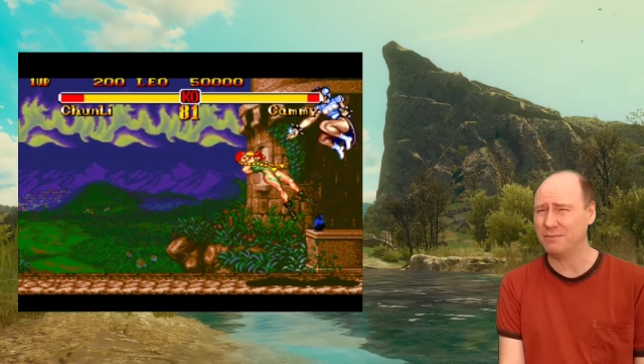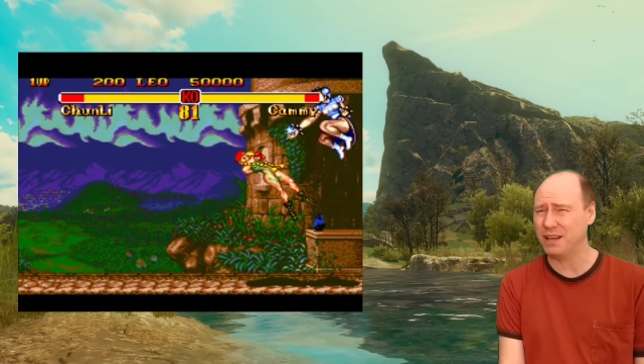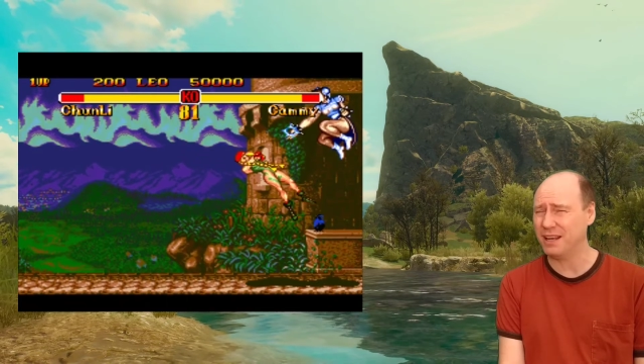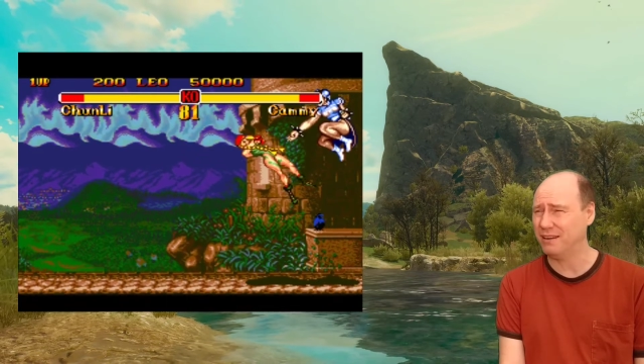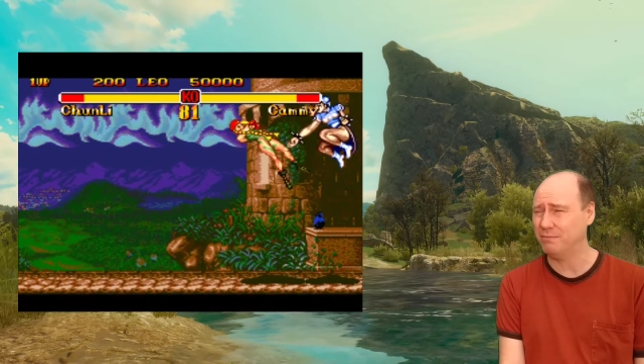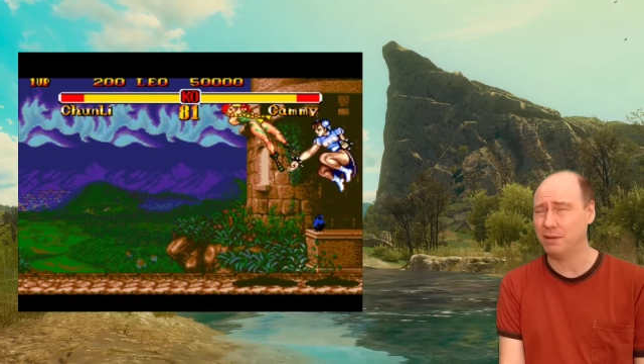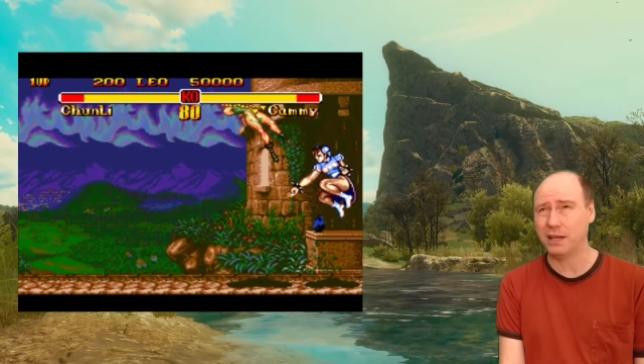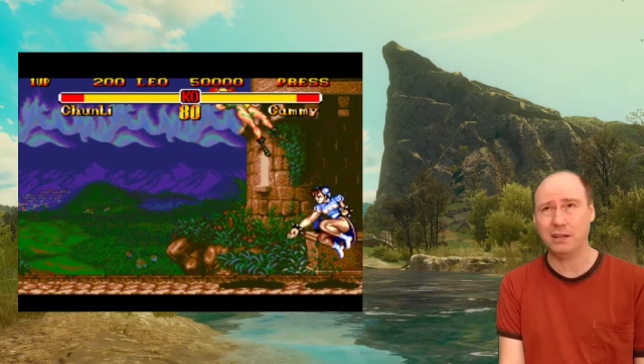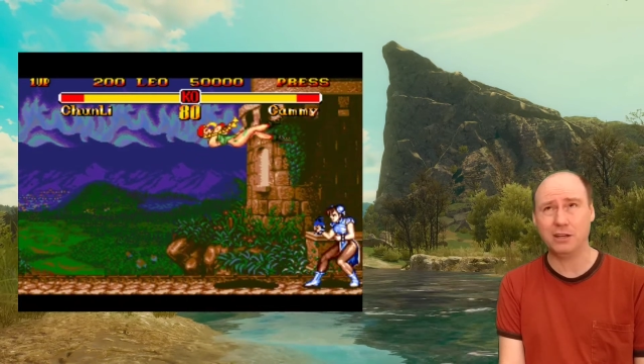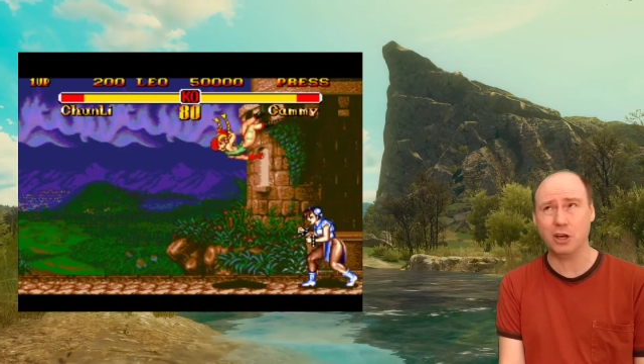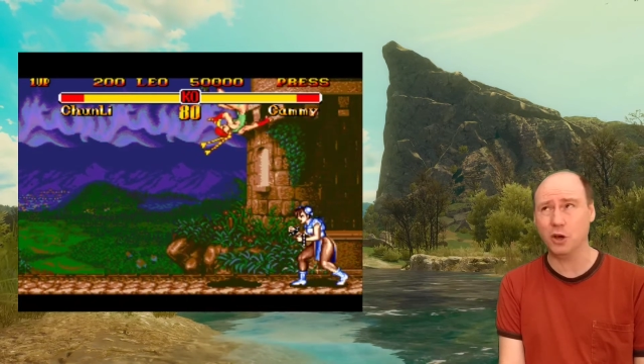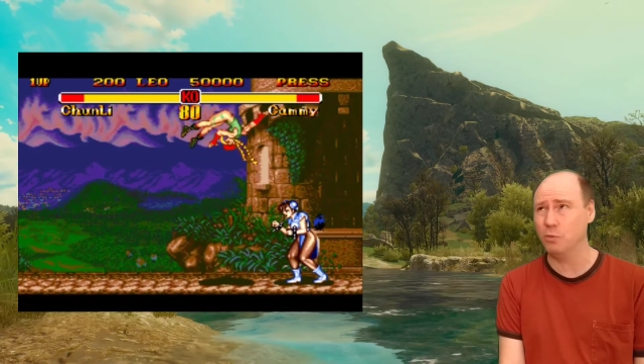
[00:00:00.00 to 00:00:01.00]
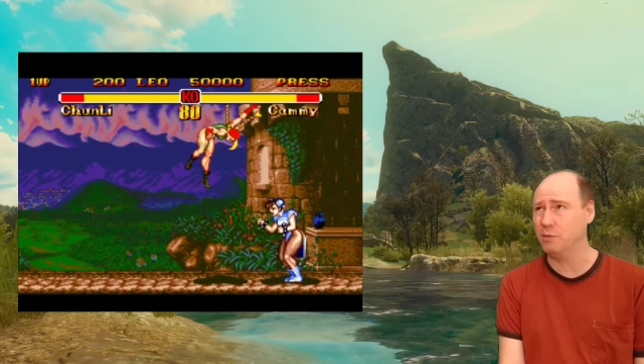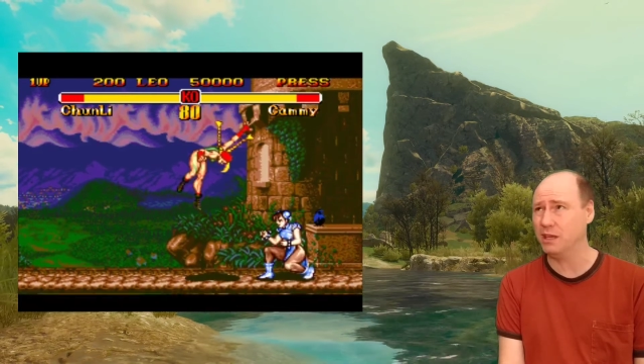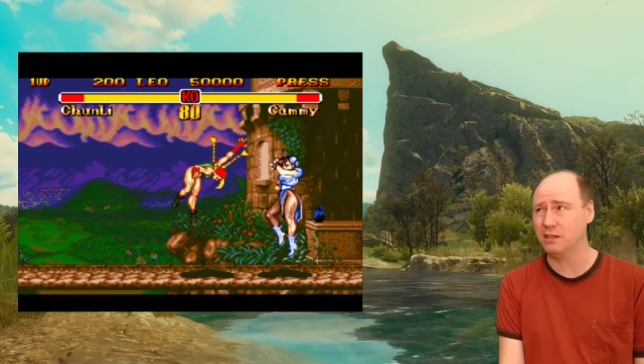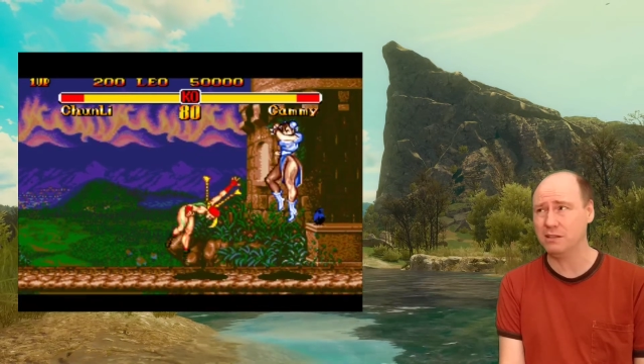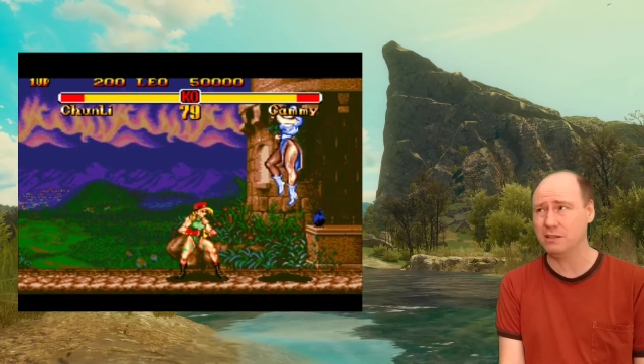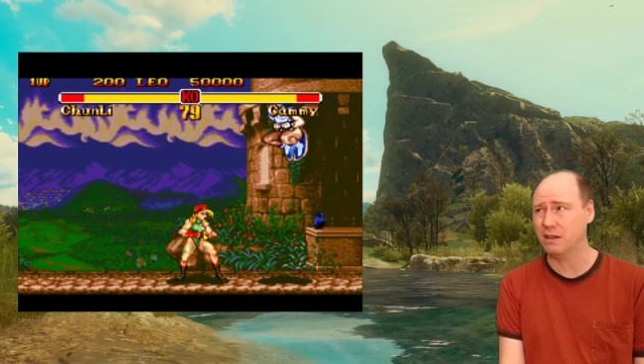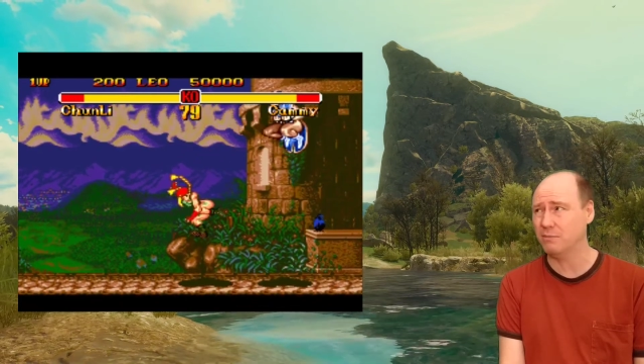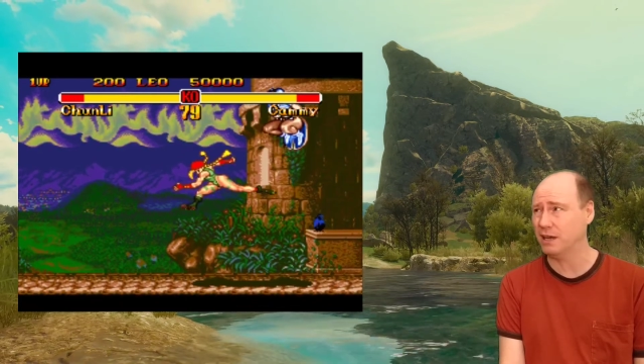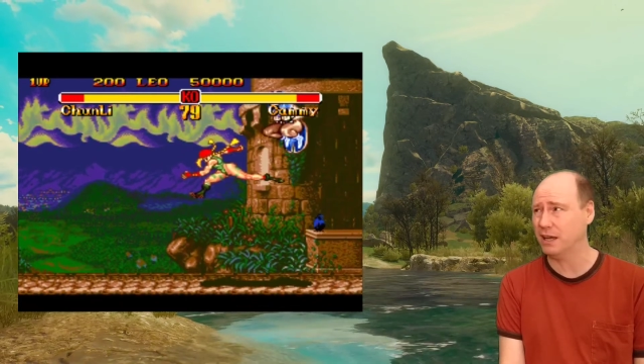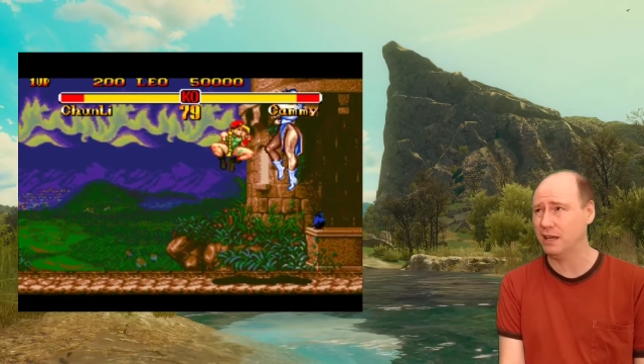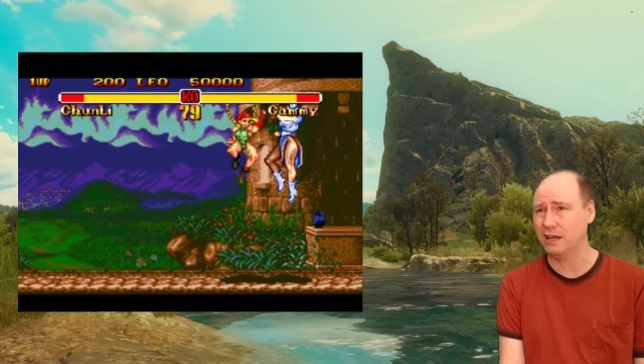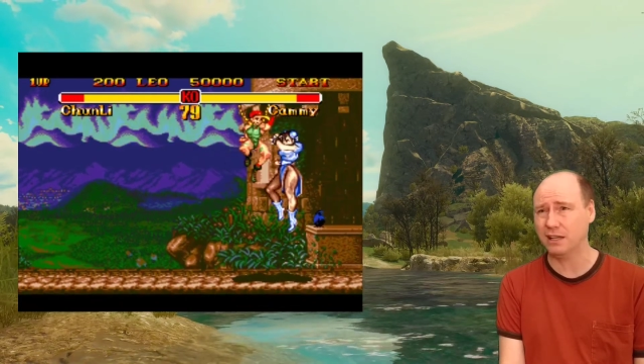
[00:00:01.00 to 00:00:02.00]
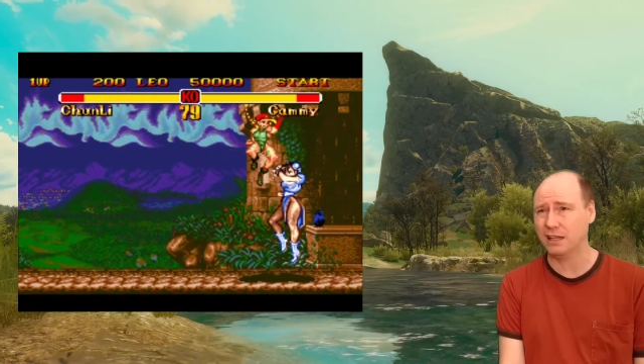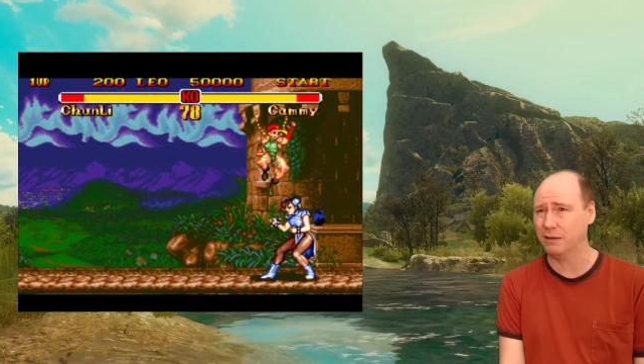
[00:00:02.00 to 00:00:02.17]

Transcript: I'm not by no means on my